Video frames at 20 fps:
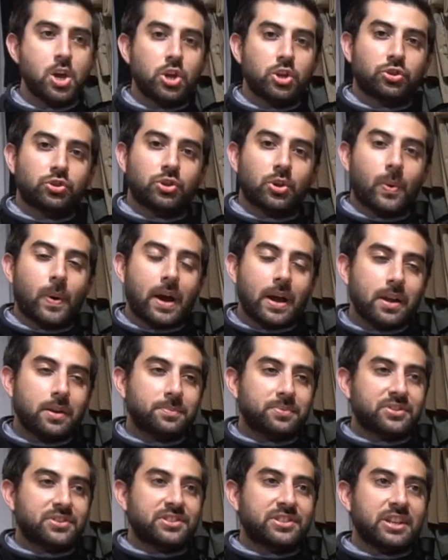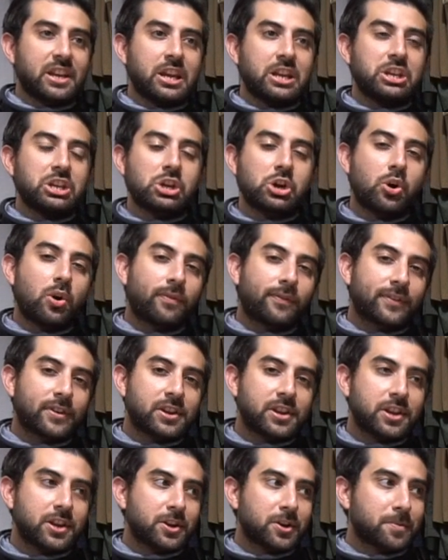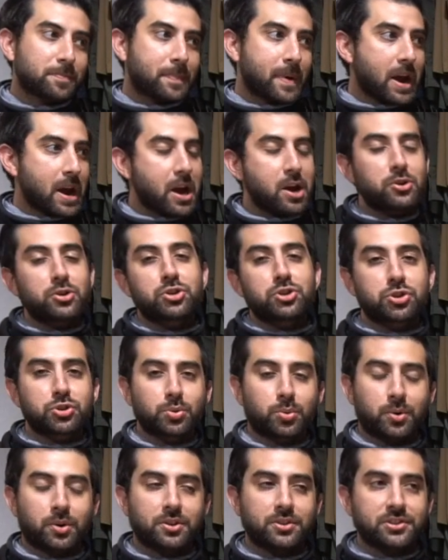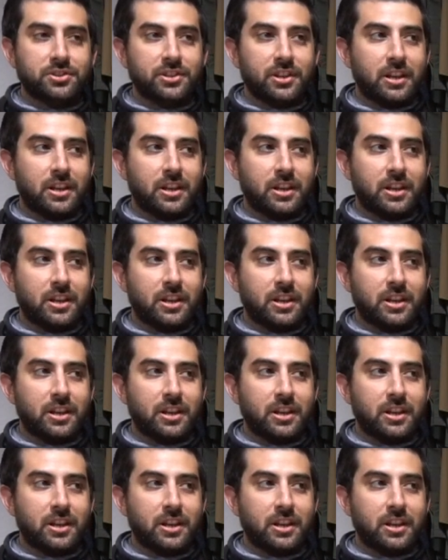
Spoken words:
So I am standing over here by our shorts,